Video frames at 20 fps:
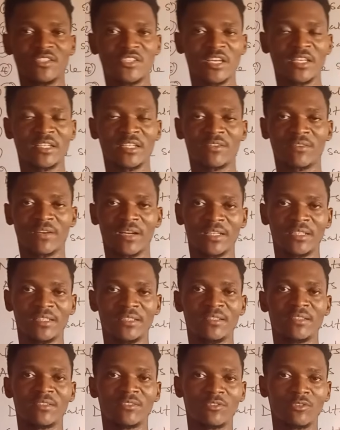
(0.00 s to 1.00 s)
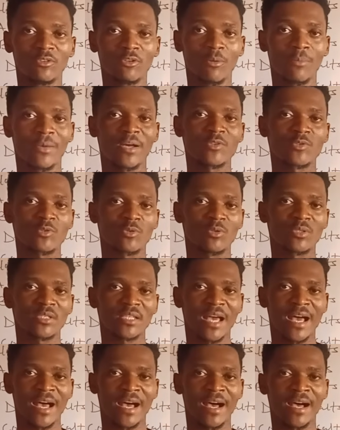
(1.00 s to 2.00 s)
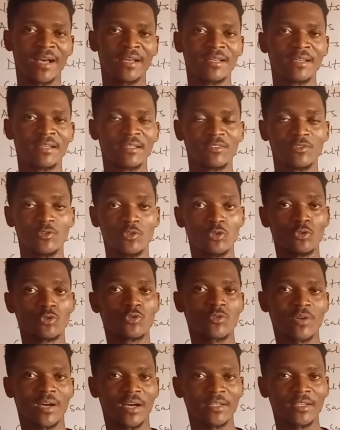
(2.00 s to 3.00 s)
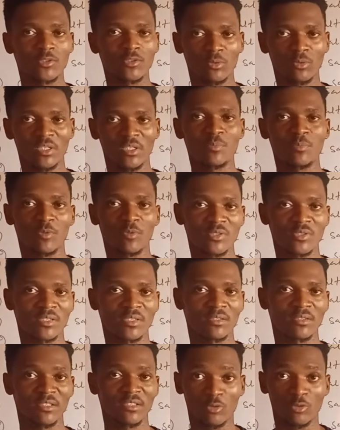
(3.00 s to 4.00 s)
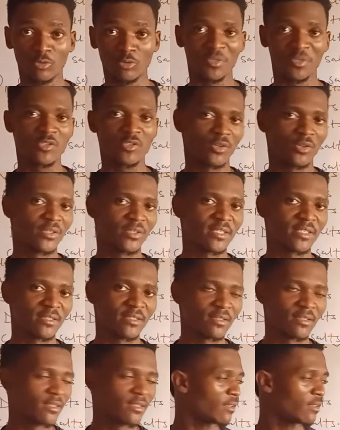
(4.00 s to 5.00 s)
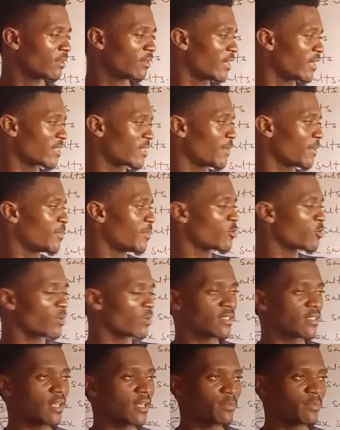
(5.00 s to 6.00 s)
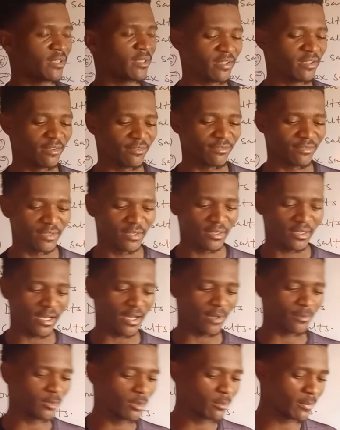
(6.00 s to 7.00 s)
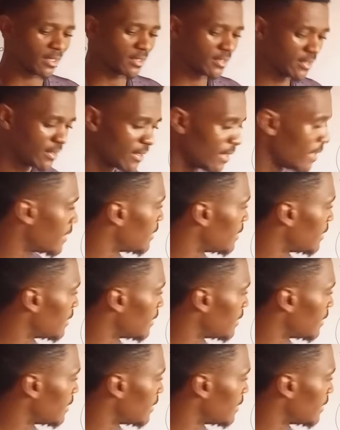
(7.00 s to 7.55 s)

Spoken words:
generally normal salts are neutral to litmus, the good majority, except these ones that behave abnormally.